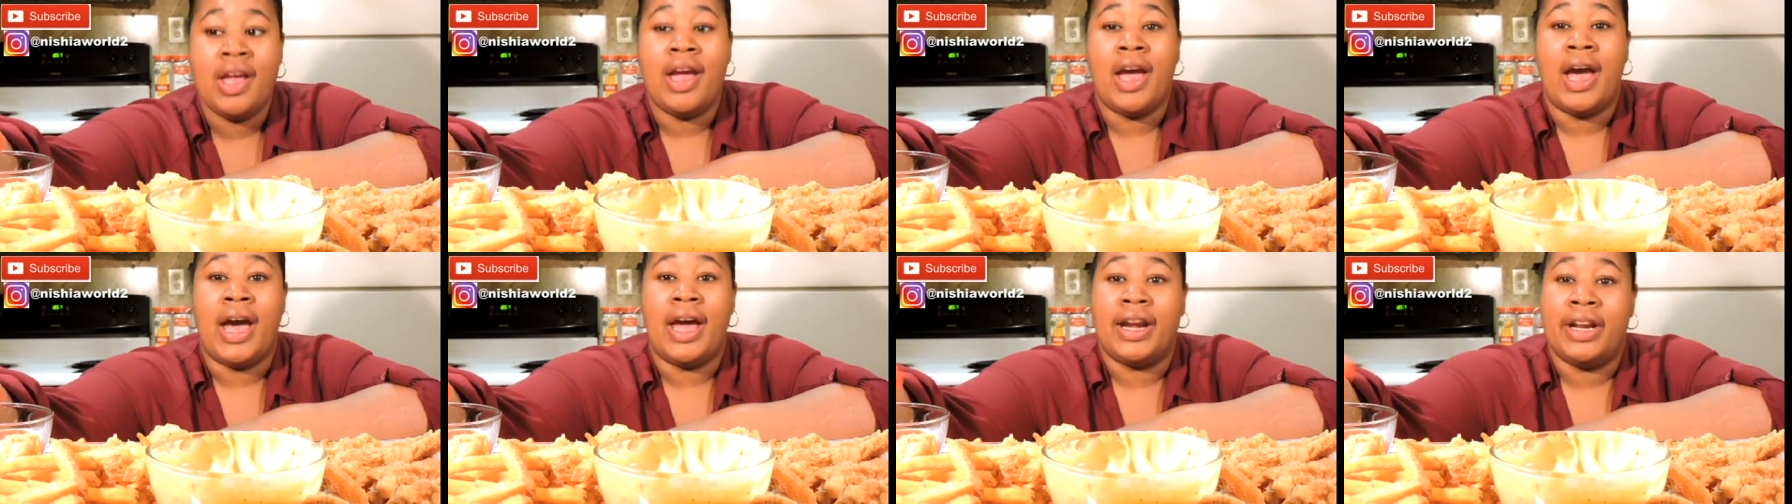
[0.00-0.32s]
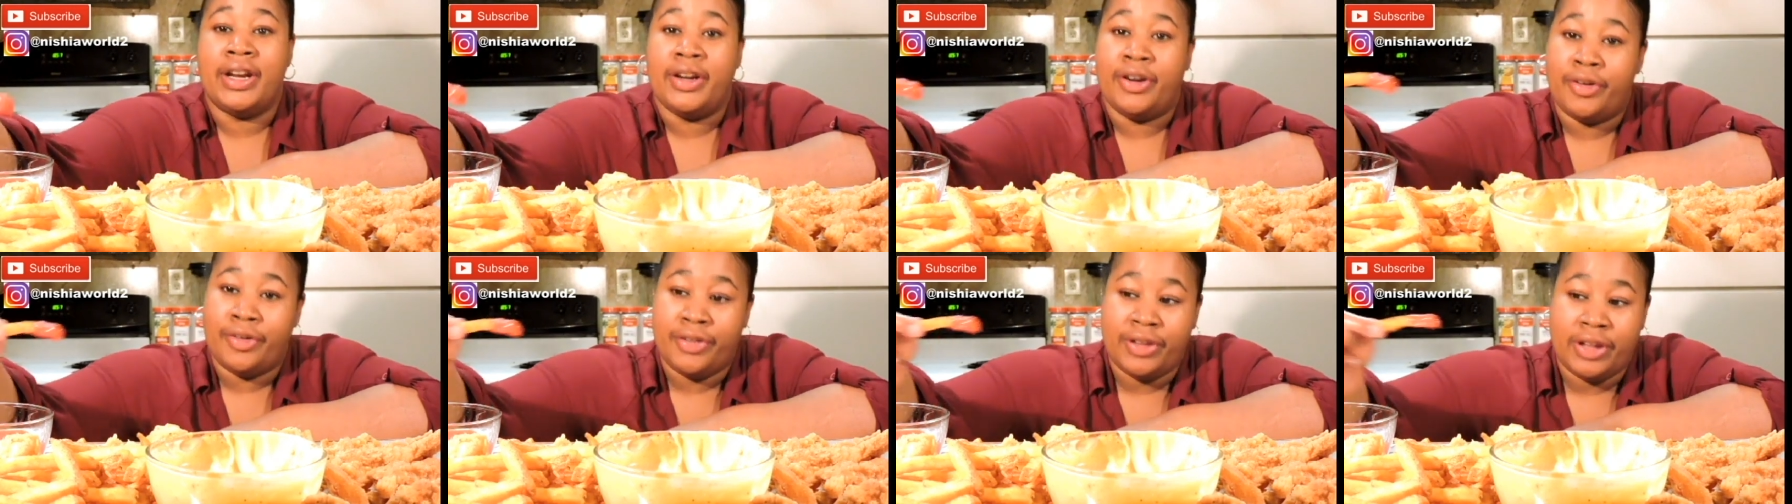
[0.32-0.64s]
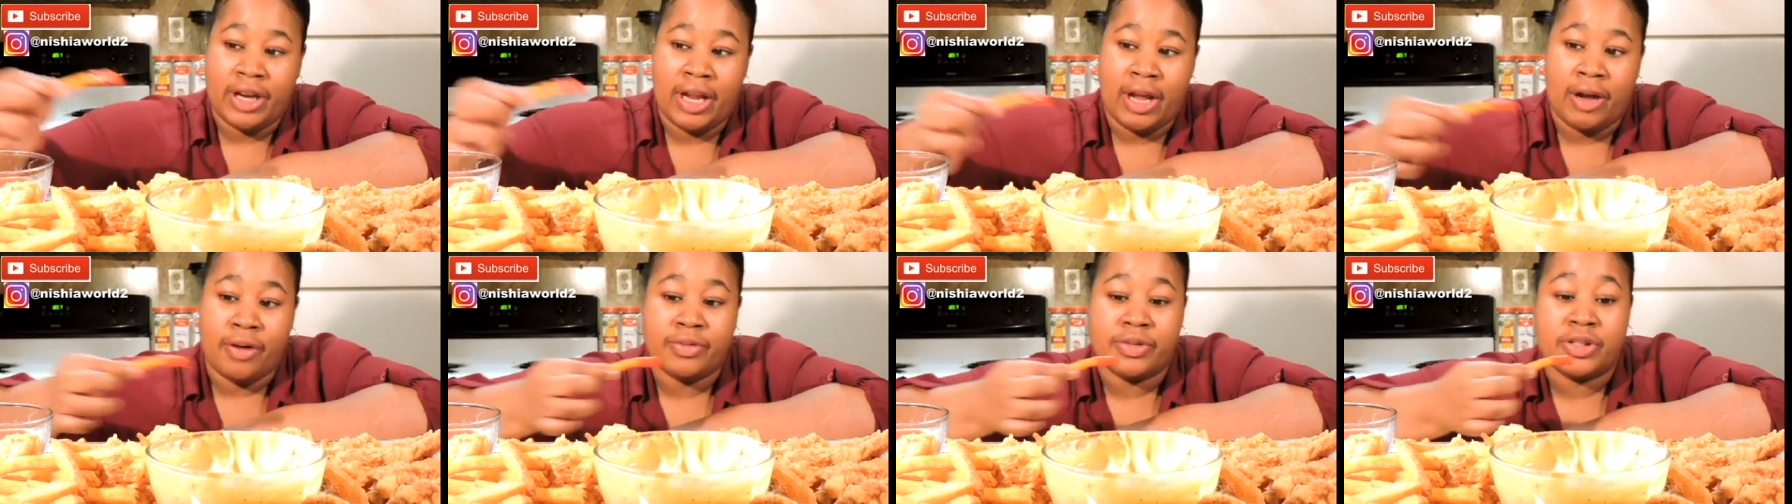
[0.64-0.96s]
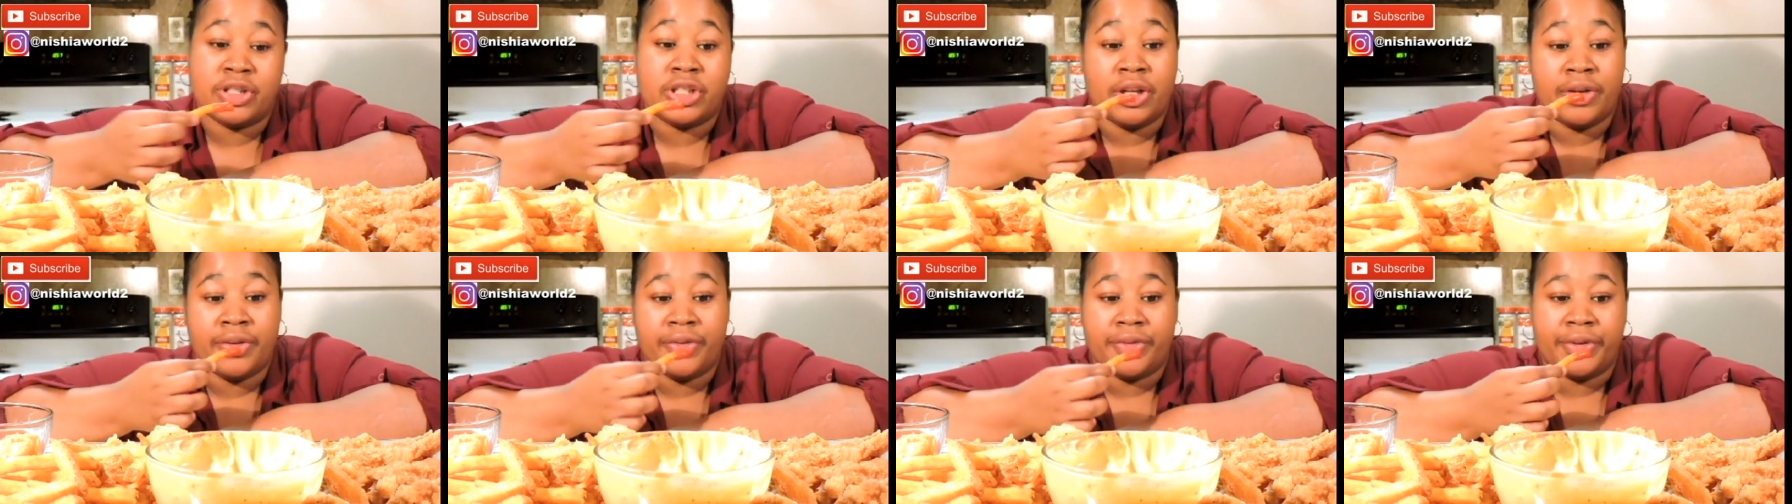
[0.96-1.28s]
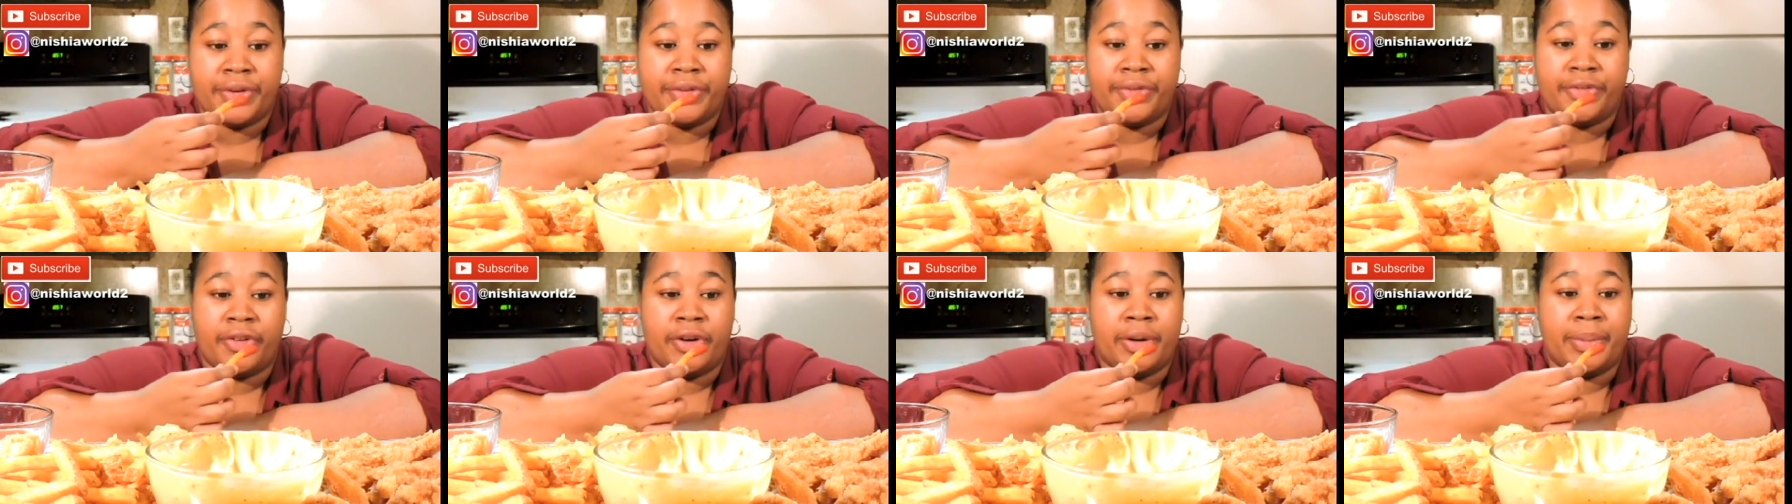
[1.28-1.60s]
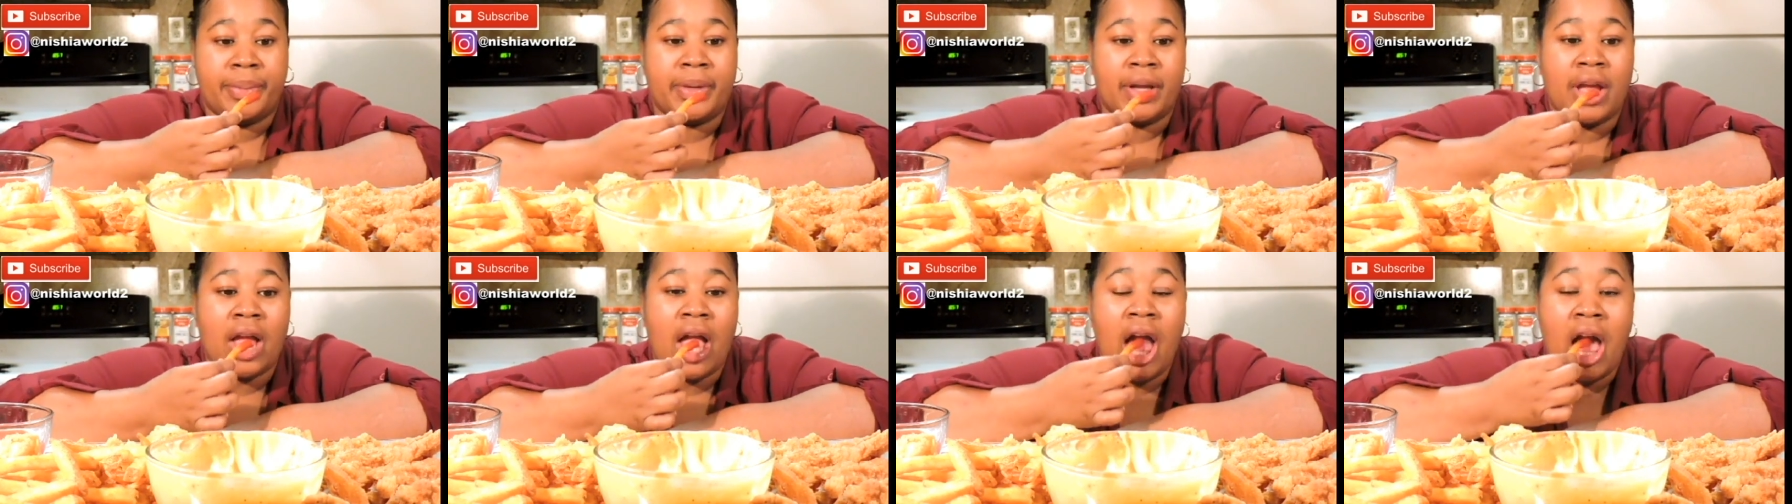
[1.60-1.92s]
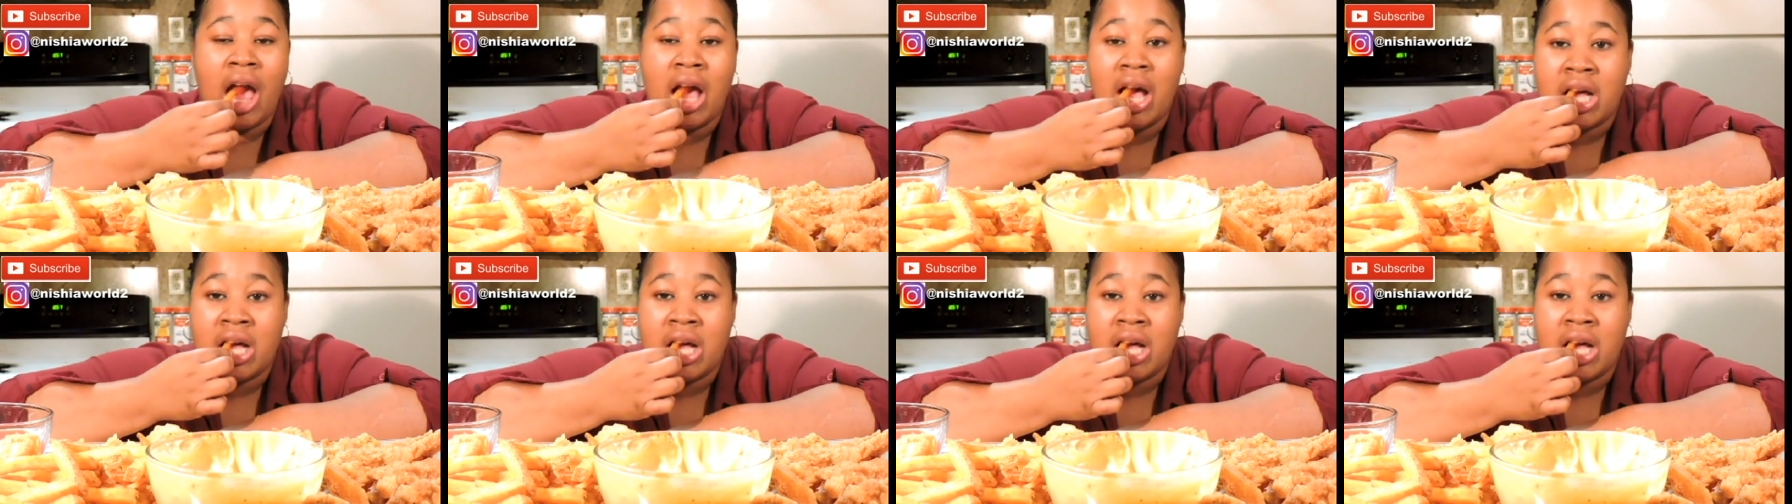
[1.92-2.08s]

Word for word: I didn't know that I was suffering from it.